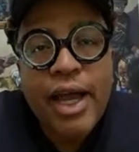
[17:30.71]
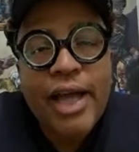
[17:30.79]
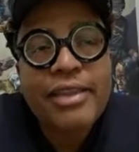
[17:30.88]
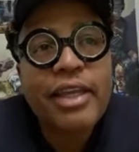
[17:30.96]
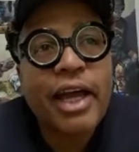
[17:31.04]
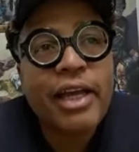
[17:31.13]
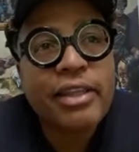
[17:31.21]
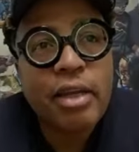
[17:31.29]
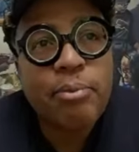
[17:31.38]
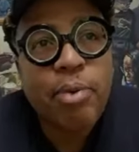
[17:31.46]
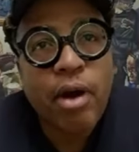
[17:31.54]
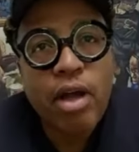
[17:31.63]
I think I
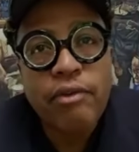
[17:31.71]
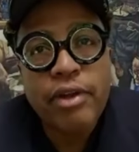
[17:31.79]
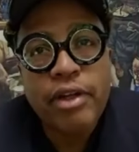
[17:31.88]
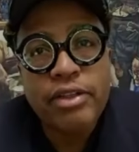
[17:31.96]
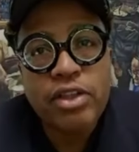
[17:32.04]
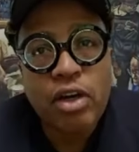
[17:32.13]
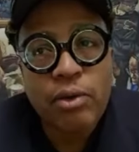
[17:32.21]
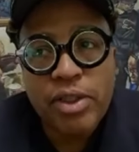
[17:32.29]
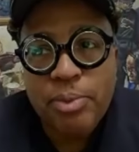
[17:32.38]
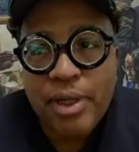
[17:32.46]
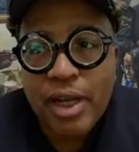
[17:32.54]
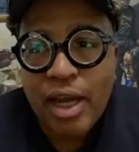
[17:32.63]
think part of it has
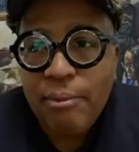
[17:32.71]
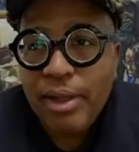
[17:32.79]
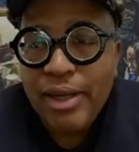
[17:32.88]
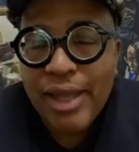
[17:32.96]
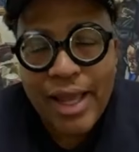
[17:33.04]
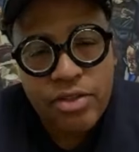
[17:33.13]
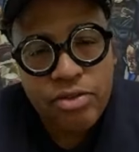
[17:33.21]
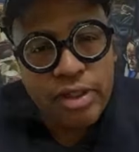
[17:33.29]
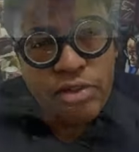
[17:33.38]
always been I've been naturally